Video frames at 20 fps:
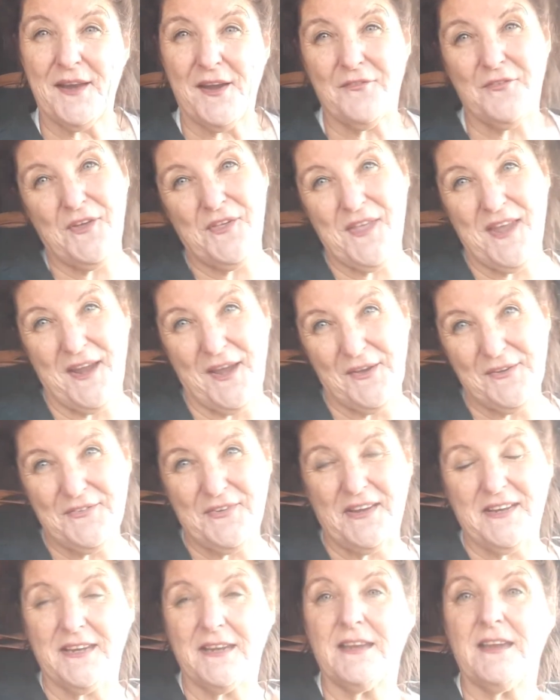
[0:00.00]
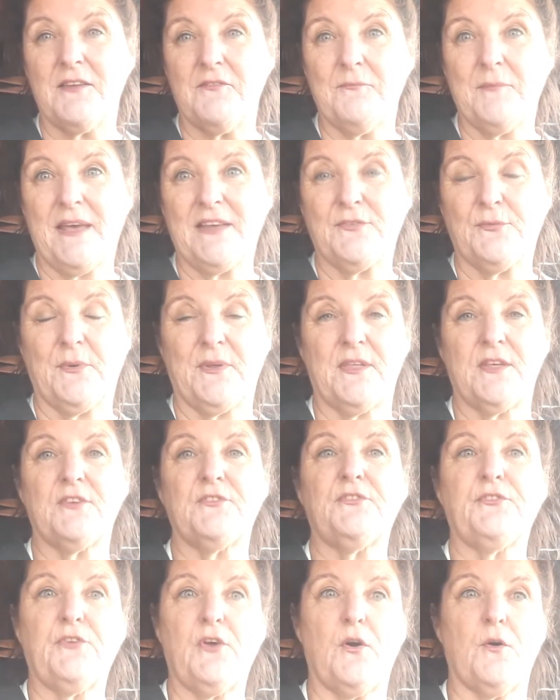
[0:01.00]
everything else. I didn't even mess with it.
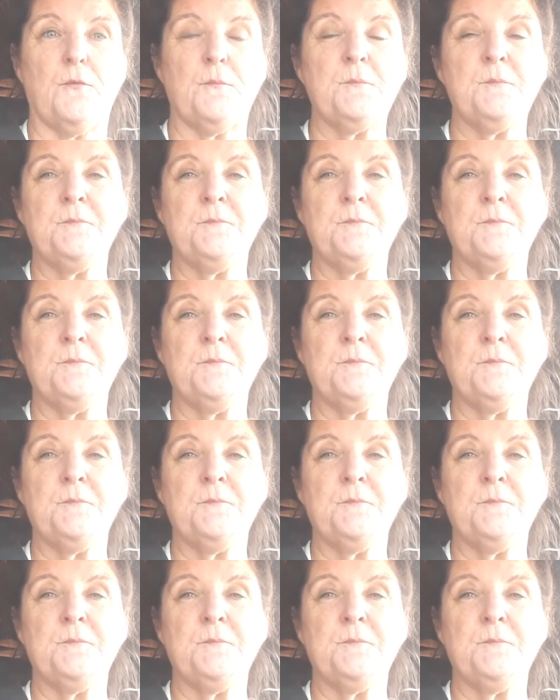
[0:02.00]
So